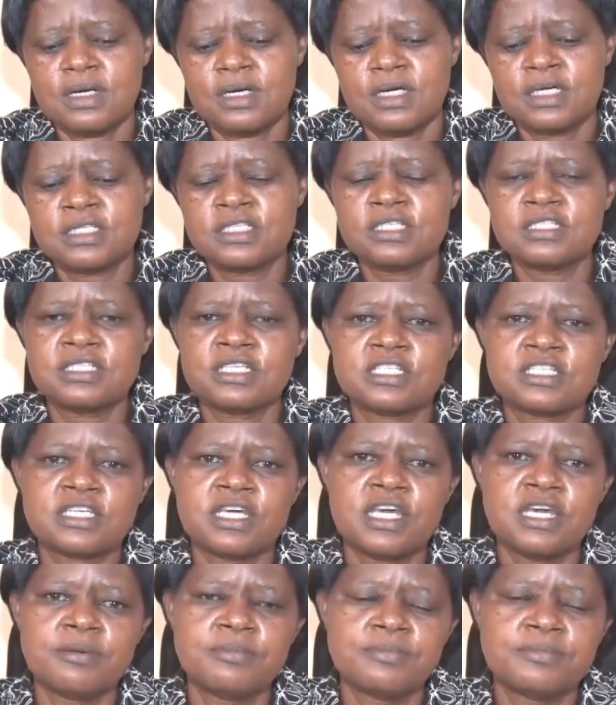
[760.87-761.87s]
It is a
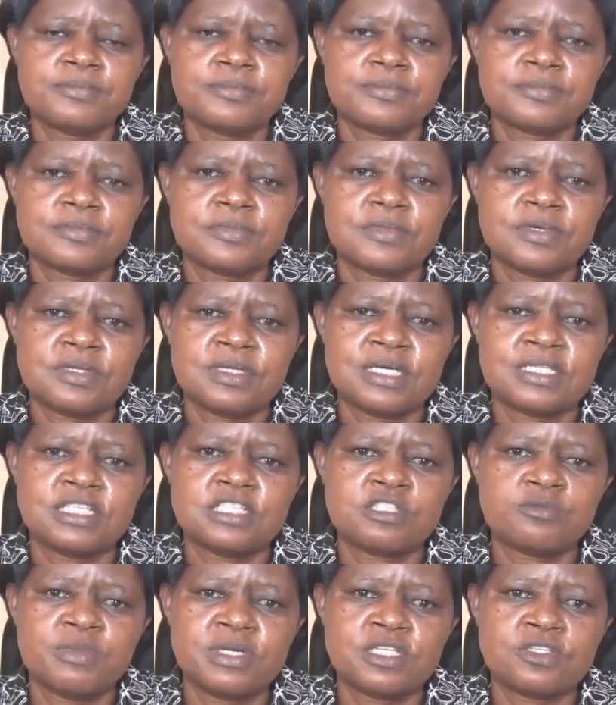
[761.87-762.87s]
scheme that
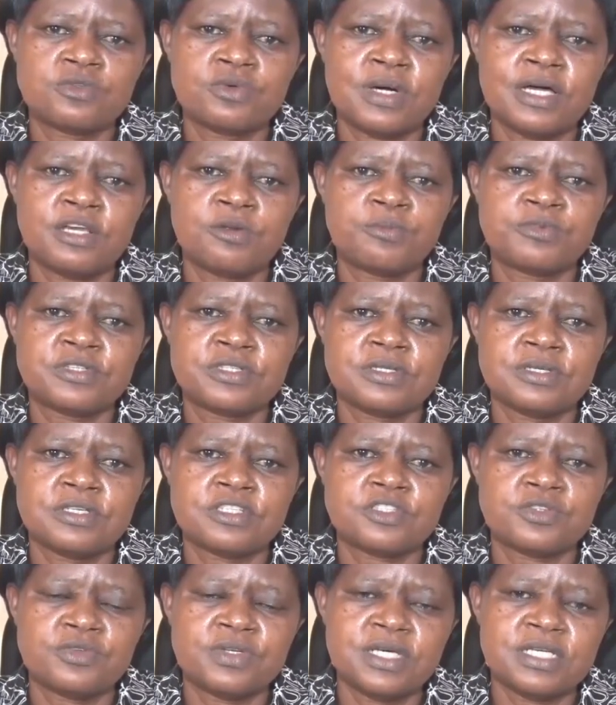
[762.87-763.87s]
is meant to help
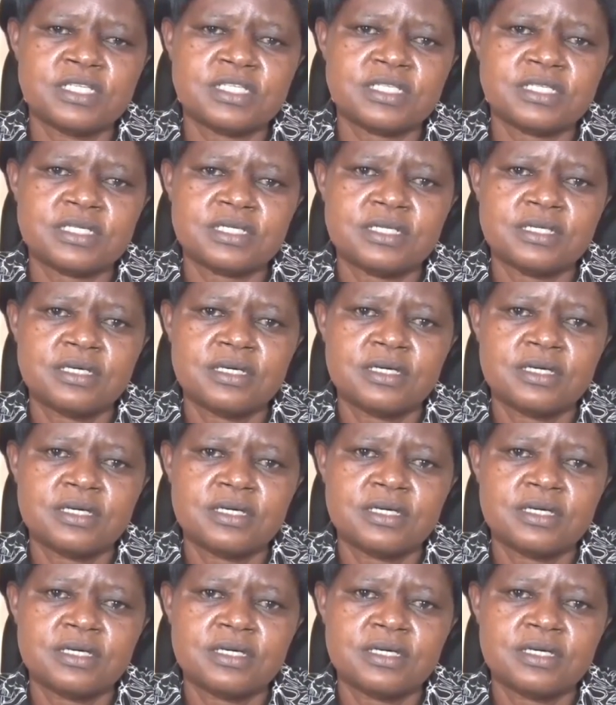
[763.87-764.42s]
students